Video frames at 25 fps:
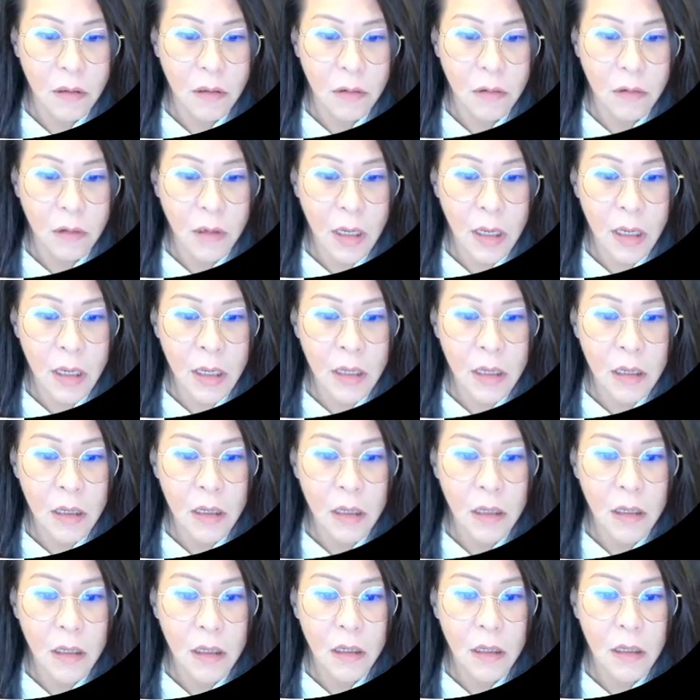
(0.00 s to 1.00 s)
okay
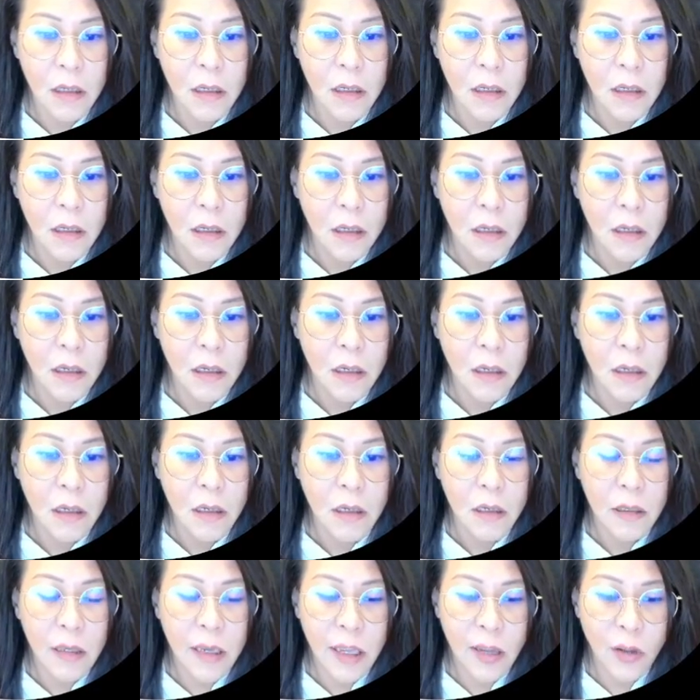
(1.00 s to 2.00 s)

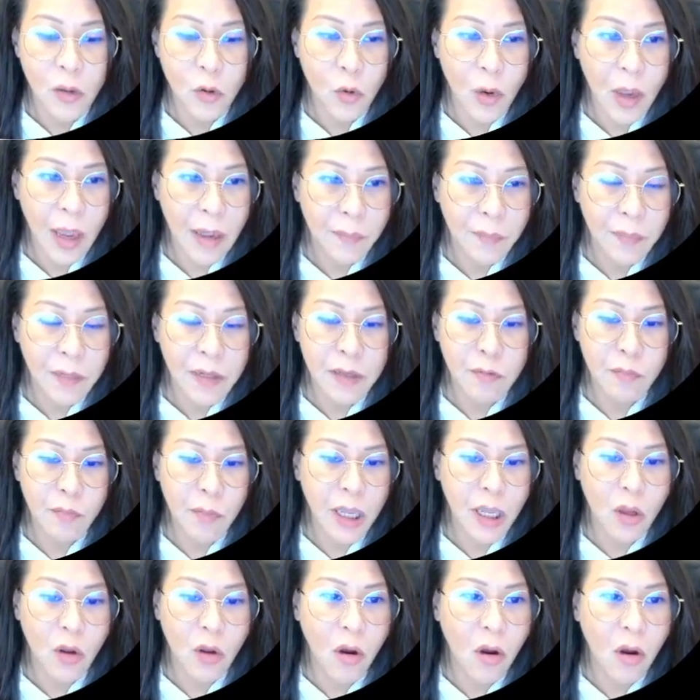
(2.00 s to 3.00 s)
then you happily
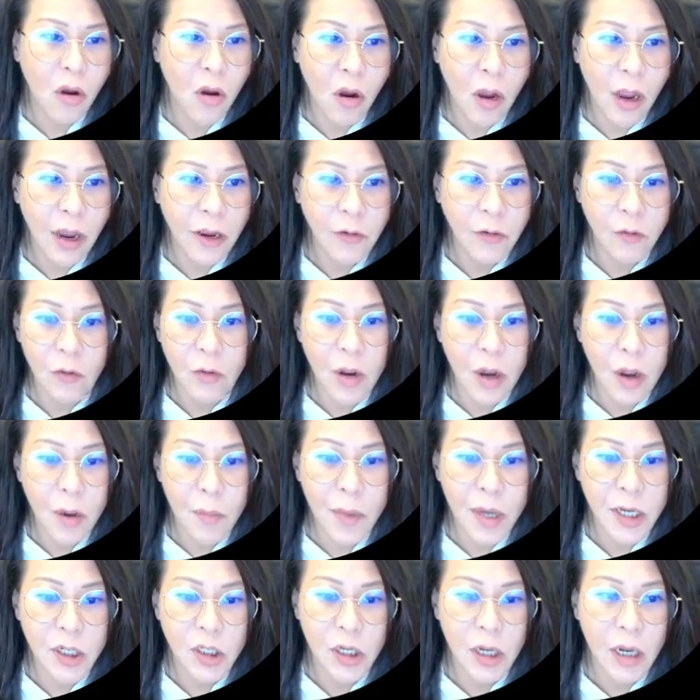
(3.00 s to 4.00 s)
make your I don't know how
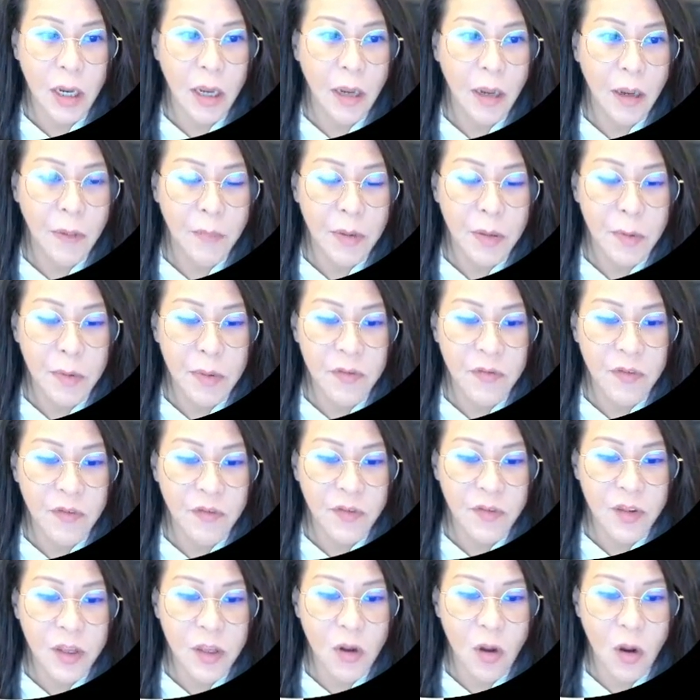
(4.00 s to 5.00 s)
much ah maybe
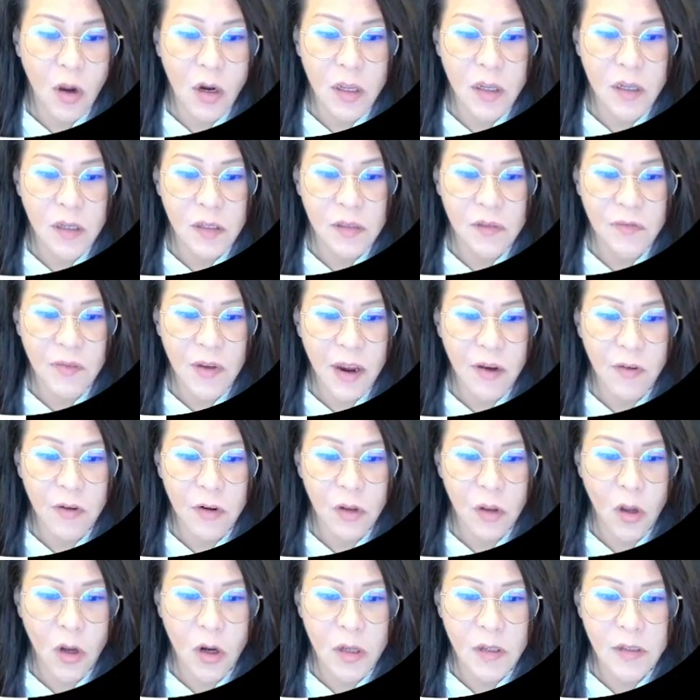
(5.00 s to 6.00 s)
fifty dollars five hundred
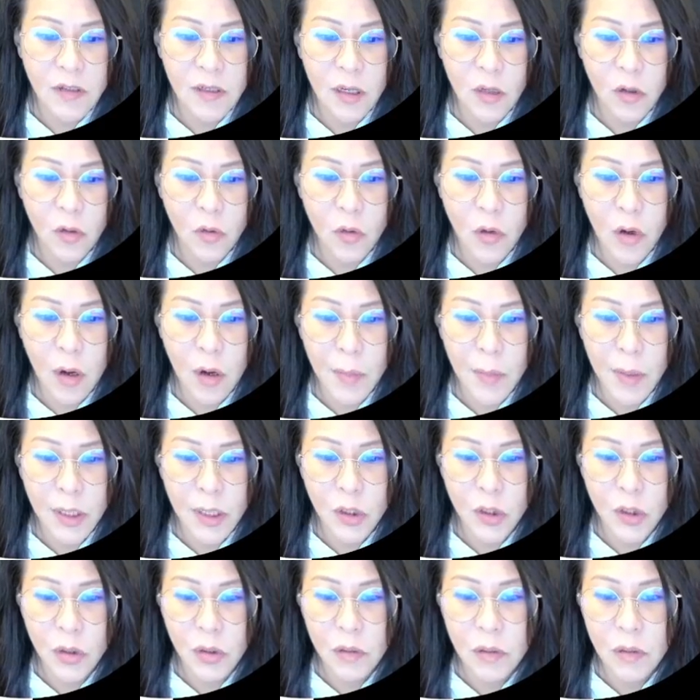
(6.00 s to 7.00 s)
dollars I don't know how
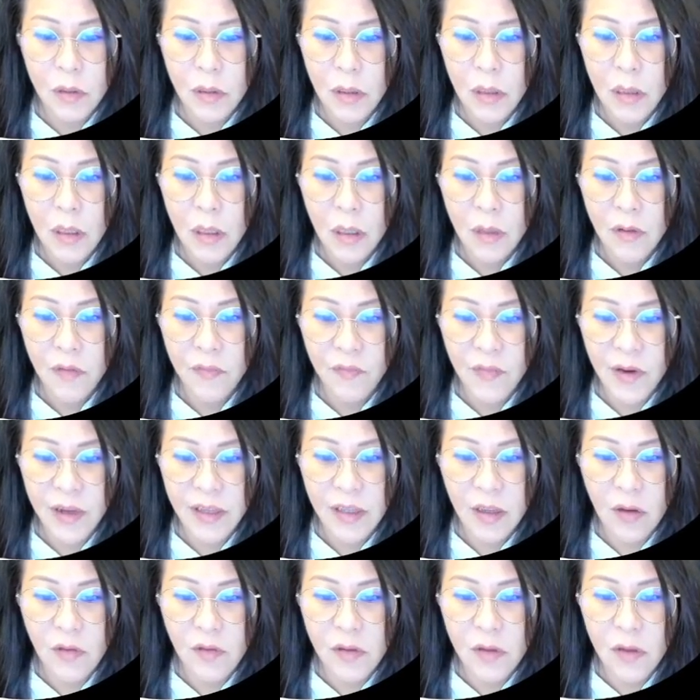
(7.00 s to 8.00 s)
much five
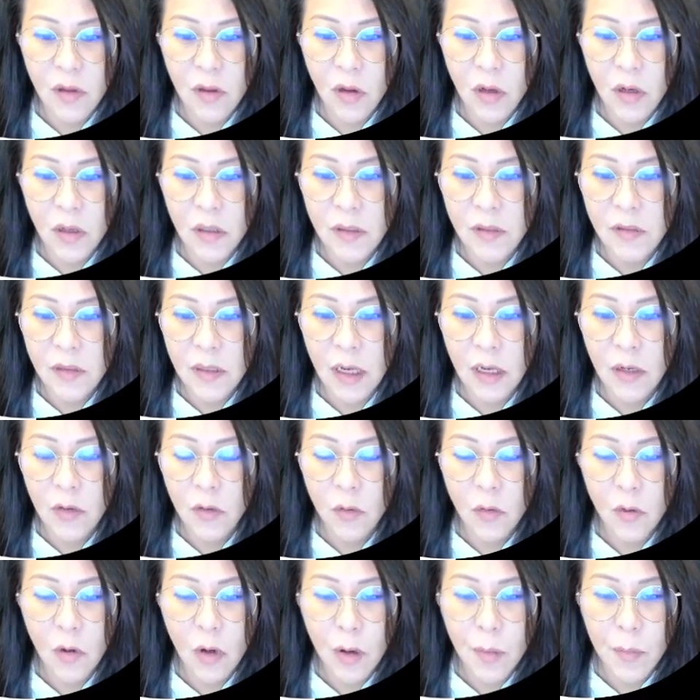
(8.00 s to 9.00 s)
thousand dollars I don't
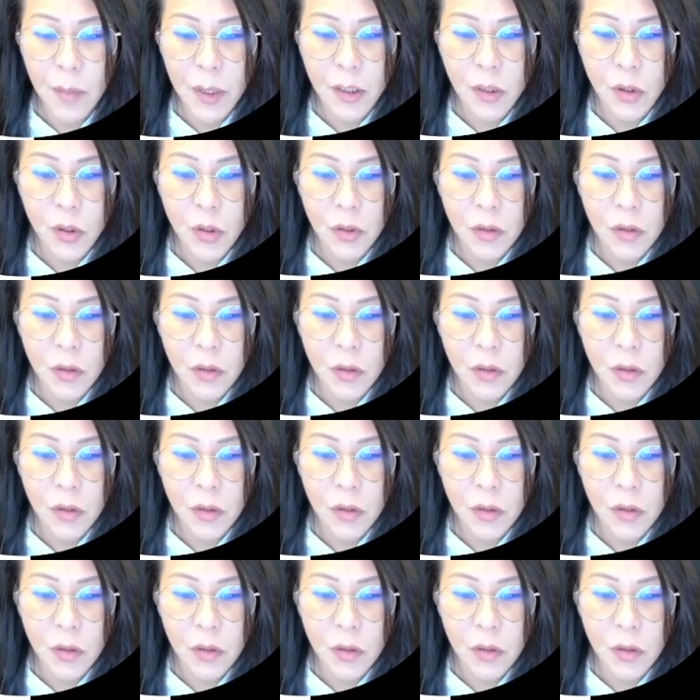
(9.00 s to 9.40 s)
know how much